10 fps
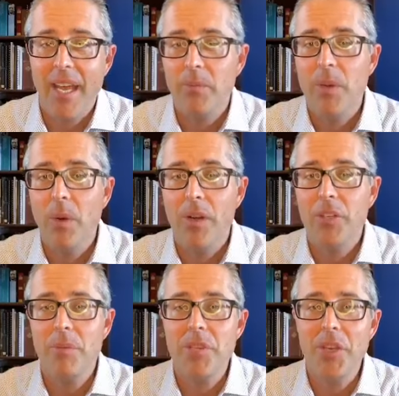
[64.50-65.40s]
and we
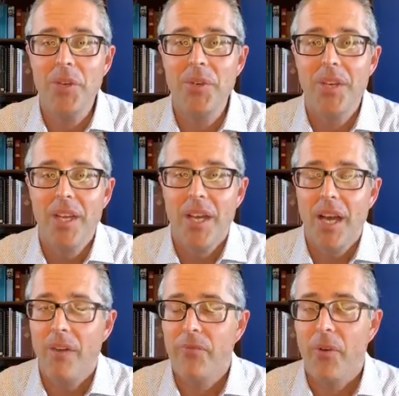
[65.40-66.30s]
welcome you
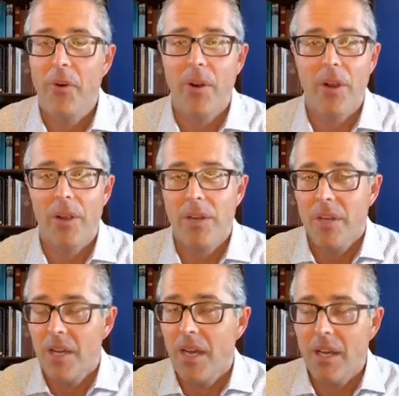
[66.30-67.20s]
uh, for,
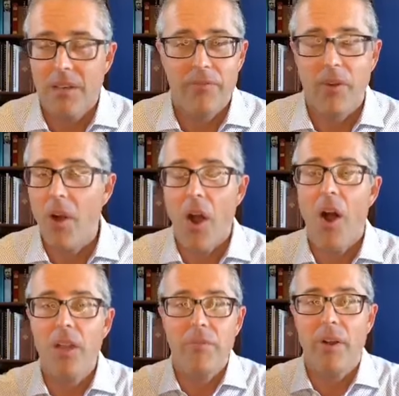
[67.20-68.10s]
uh, for
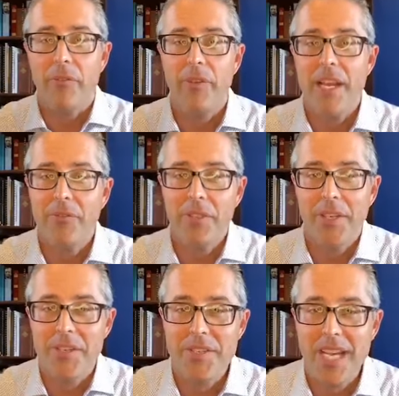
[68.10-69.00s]
all of our faithful
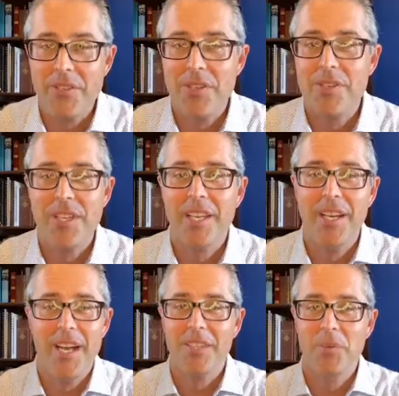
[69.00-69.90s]
intercessors that
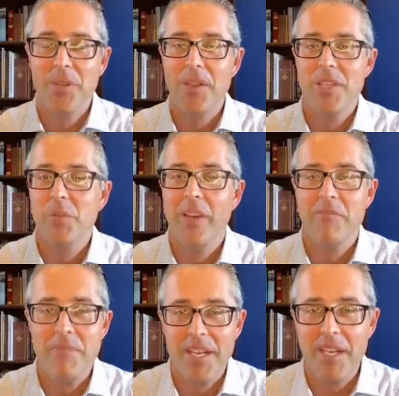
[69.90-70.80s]
connect with us. We have
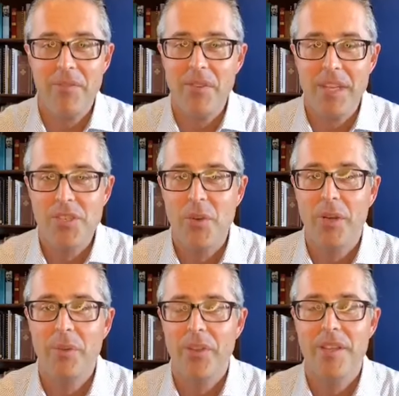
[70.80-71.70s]
many of you that
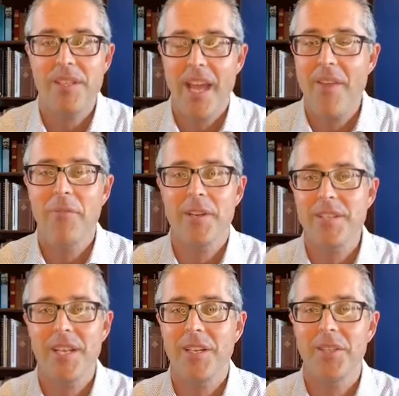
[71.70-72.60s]
join with us every
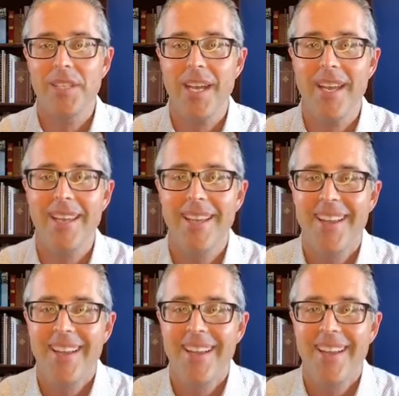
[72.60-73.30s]
single day,